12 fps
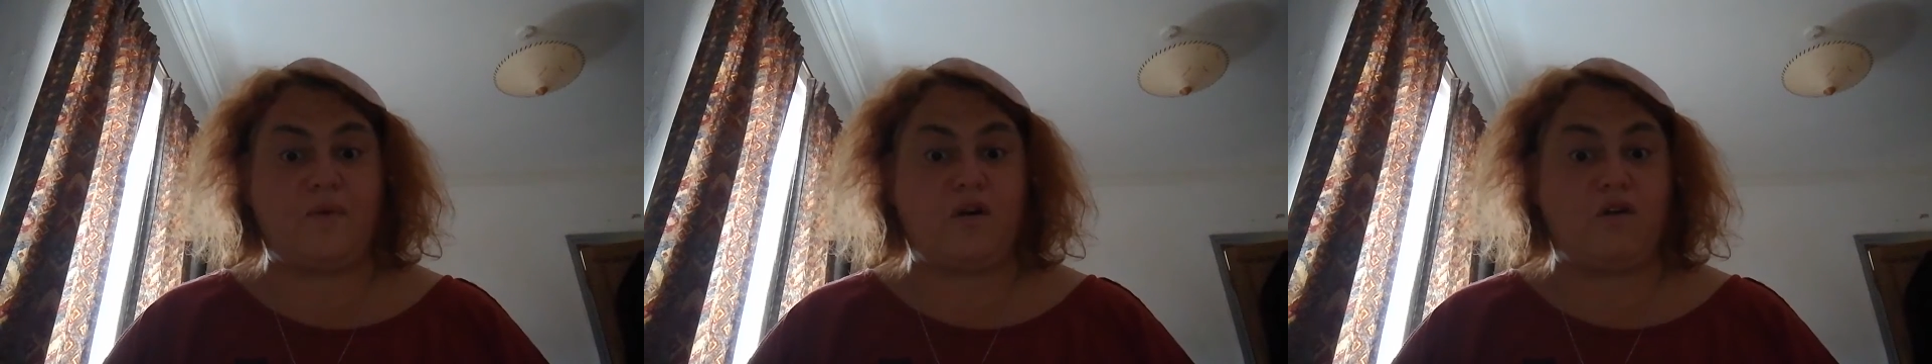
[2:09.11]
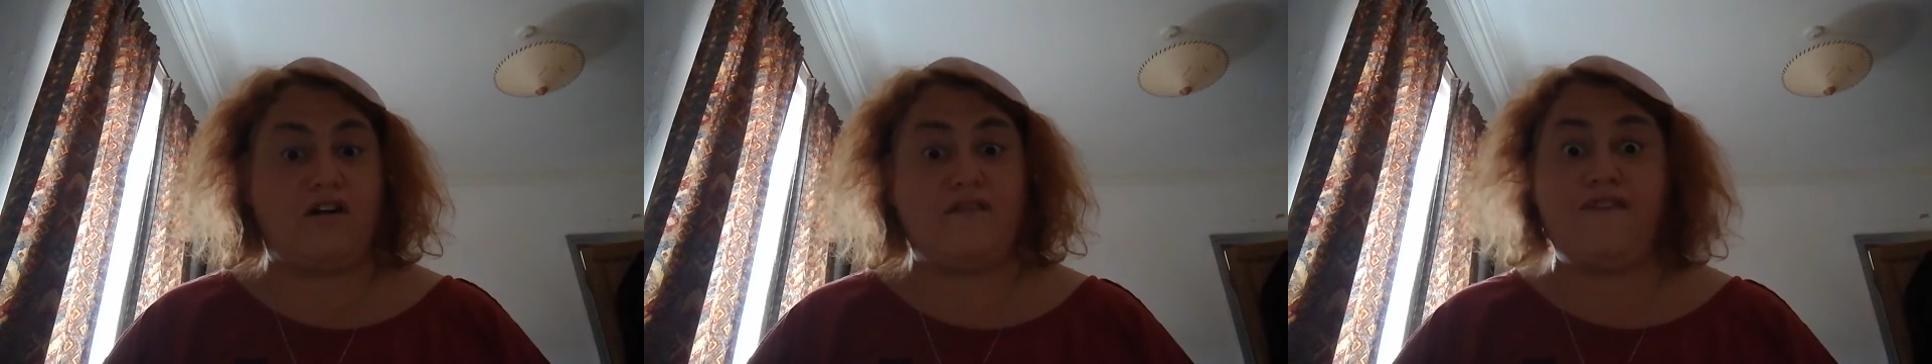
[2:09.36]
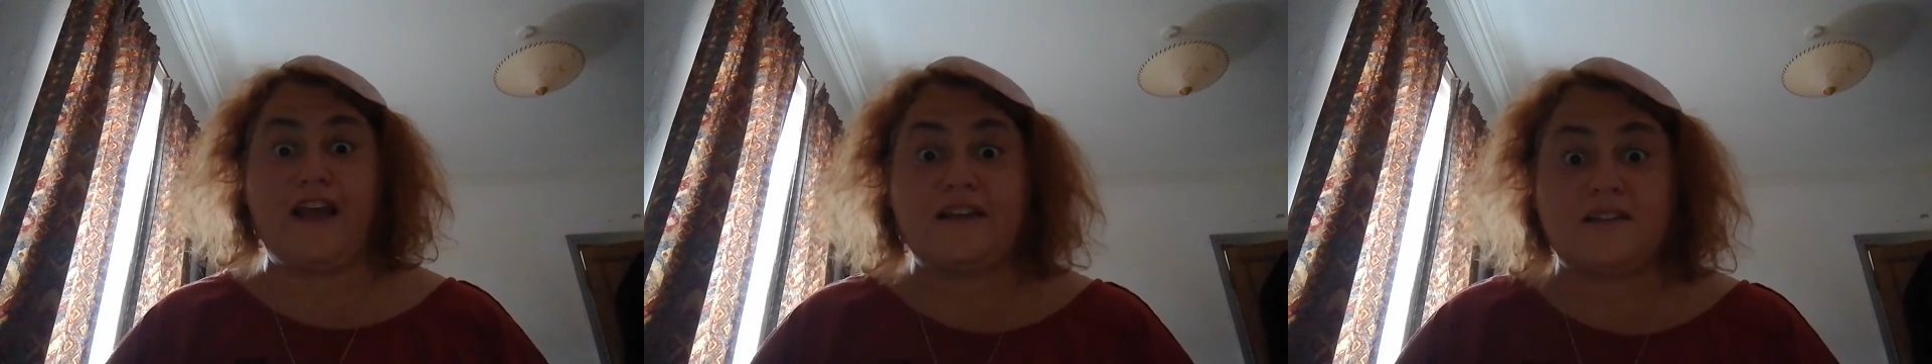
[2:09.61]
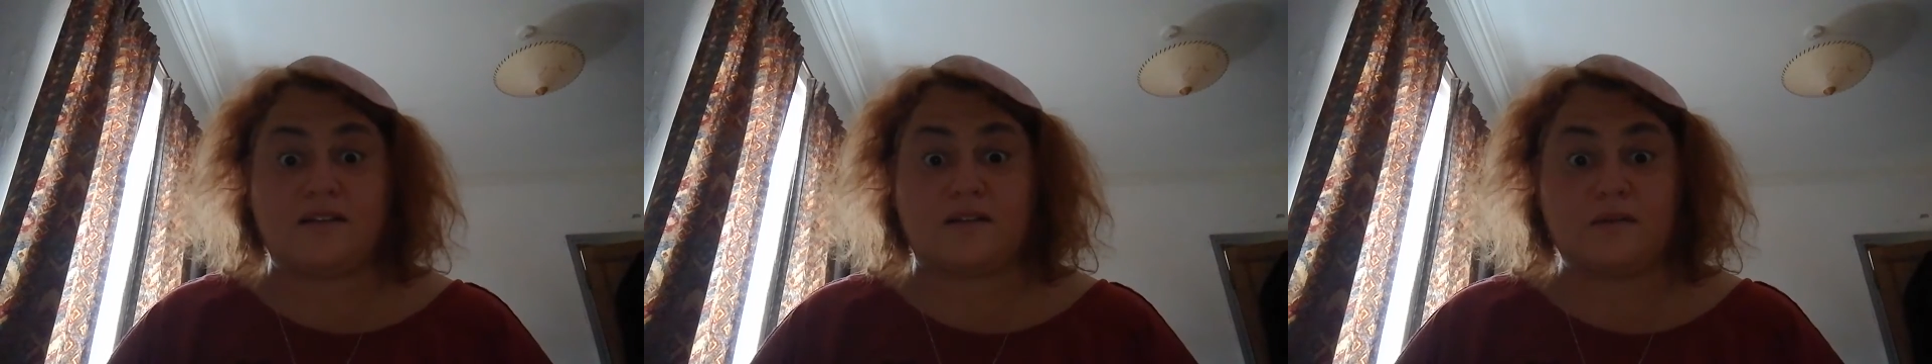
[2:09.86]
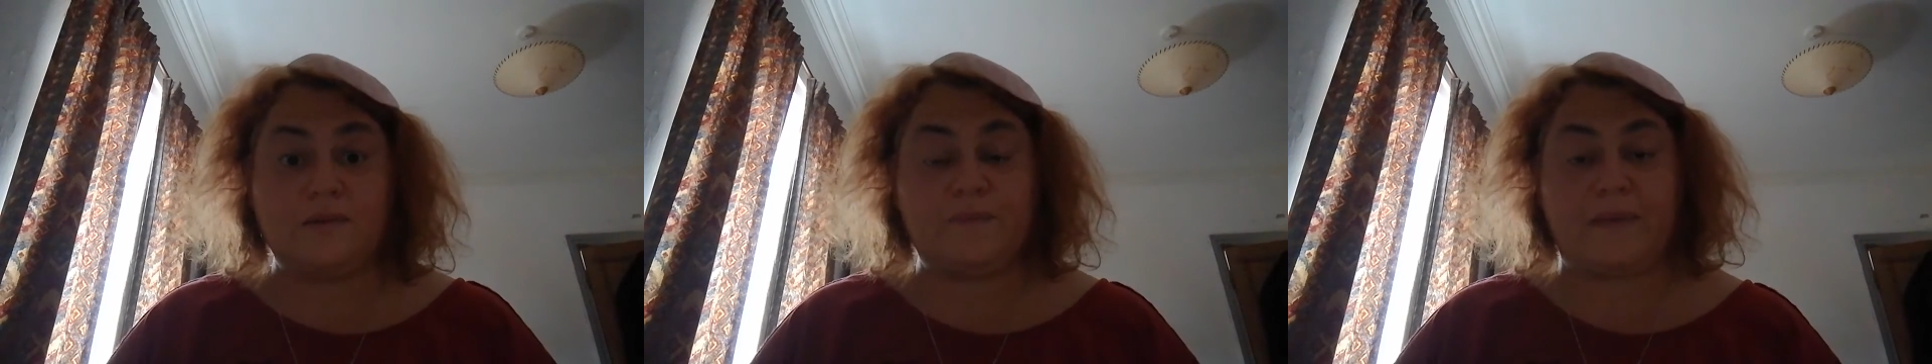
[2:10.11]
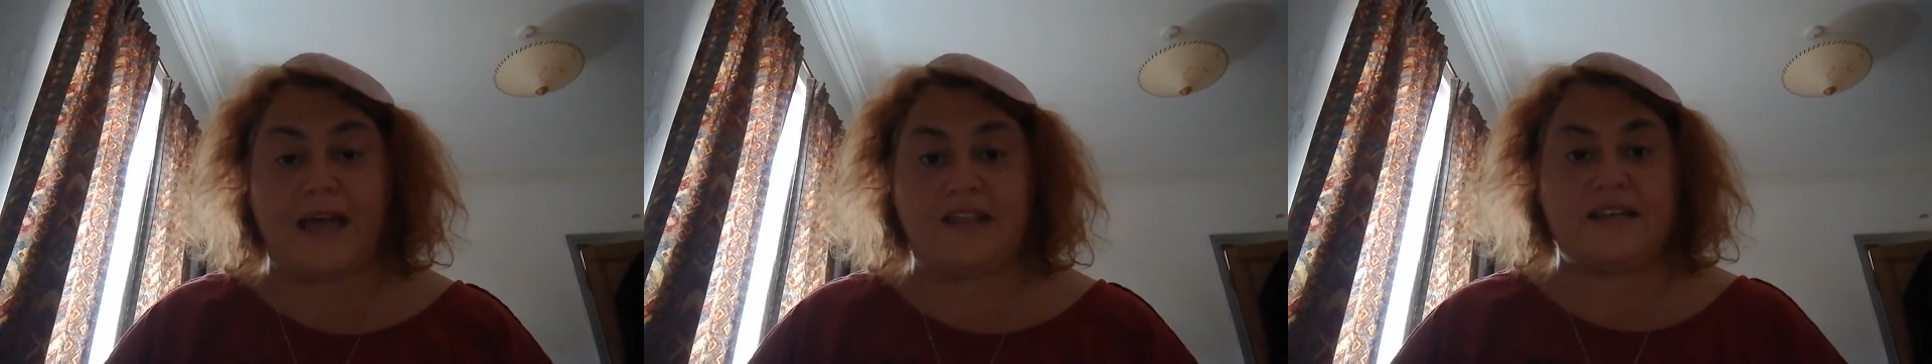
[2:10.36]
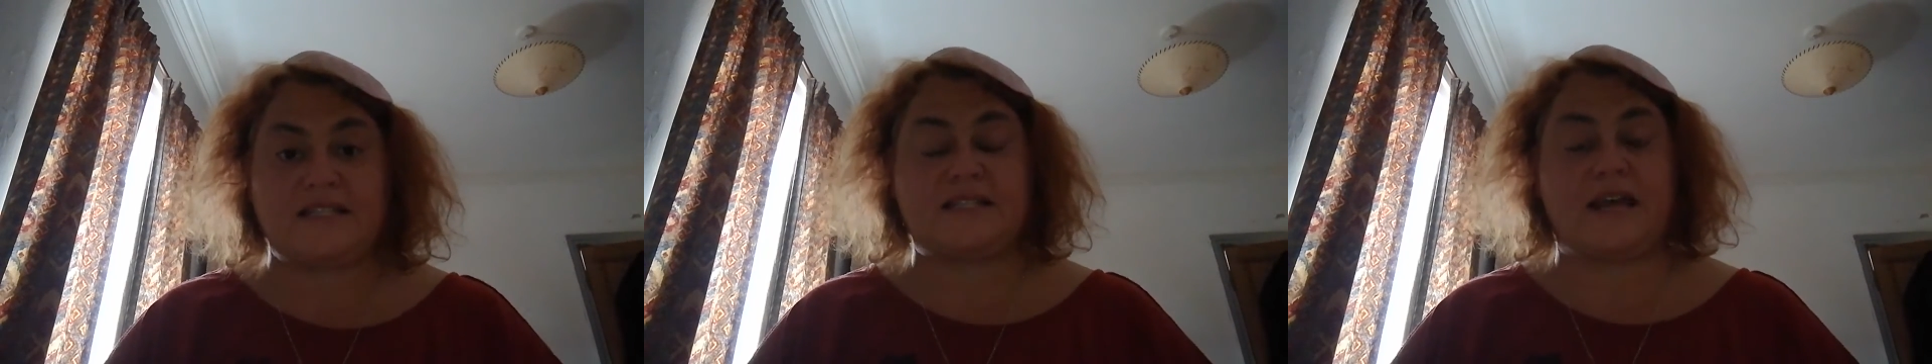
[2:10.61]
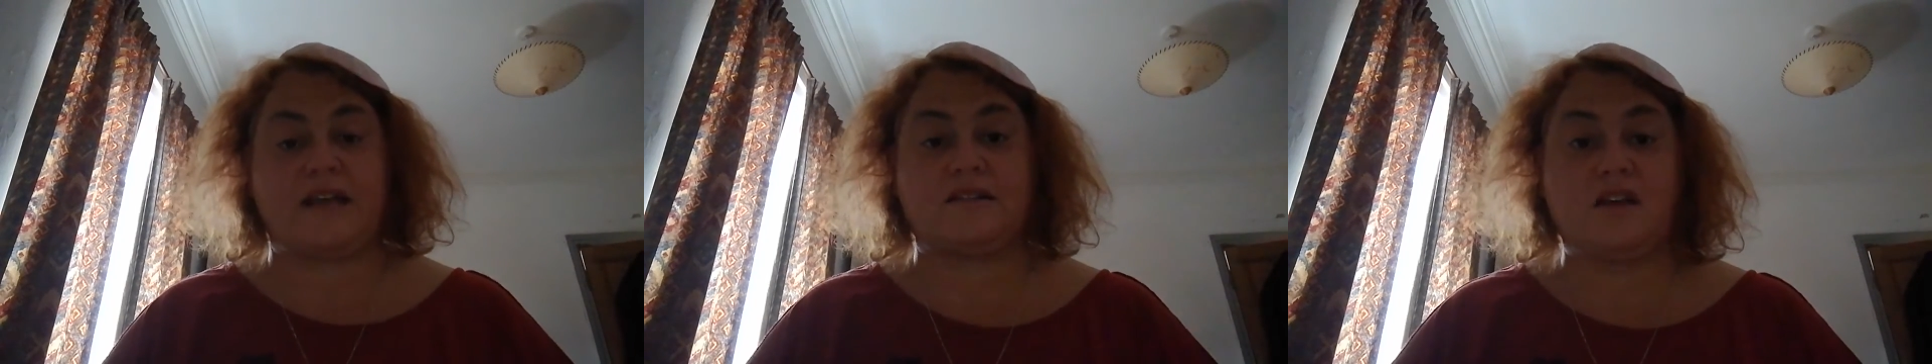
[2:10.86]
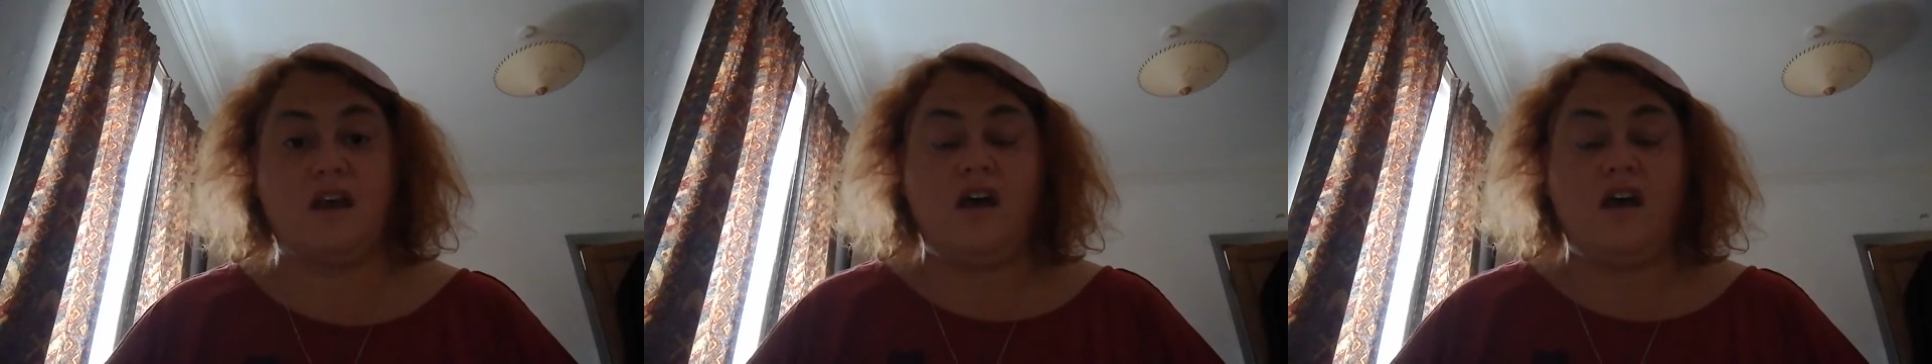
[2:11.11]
afflicted by these snakes.